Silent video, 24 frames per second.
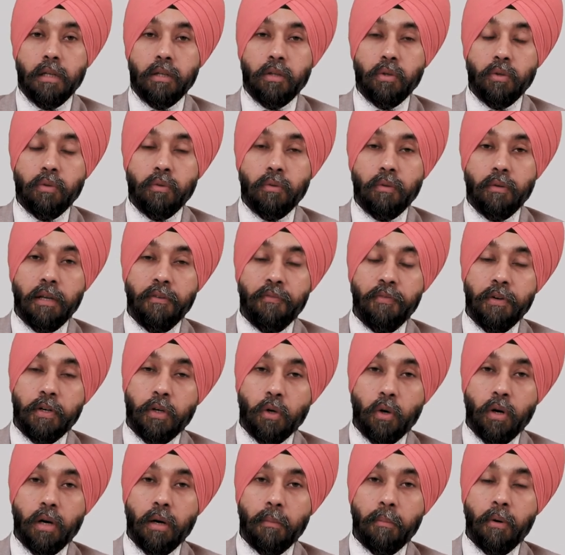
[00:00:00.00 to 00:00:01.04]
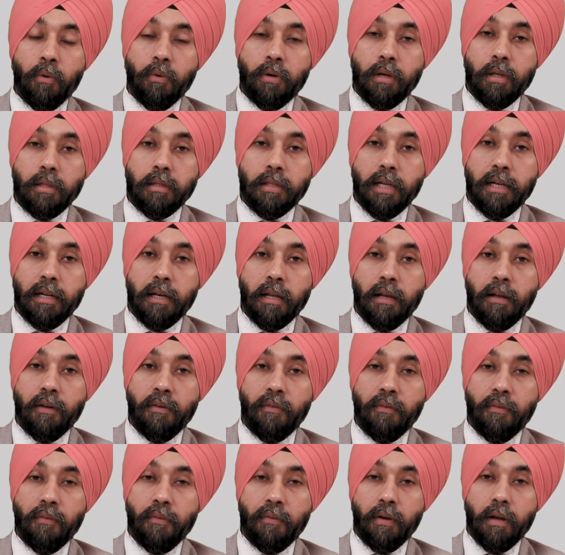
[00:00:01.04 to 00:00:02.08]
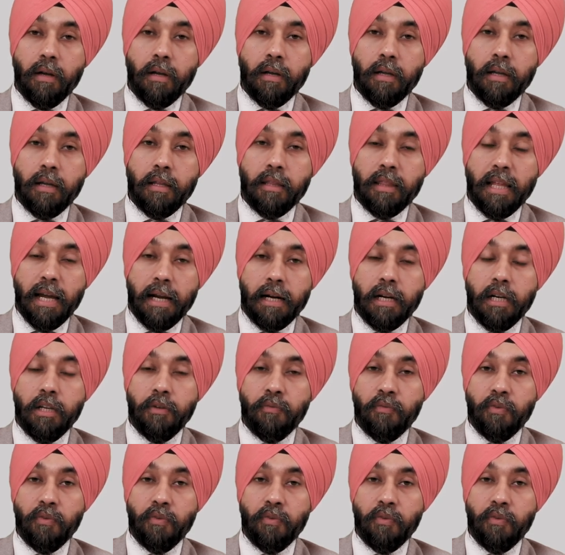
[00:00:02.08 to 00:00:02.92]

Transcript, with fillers: So if we talk about that exactly